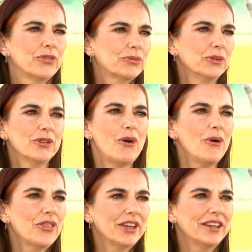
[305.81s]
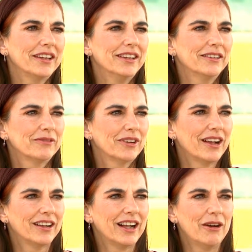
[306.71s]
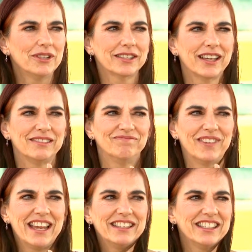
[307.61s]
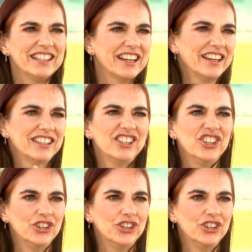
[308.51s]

through the whole thing, I would say 18, 19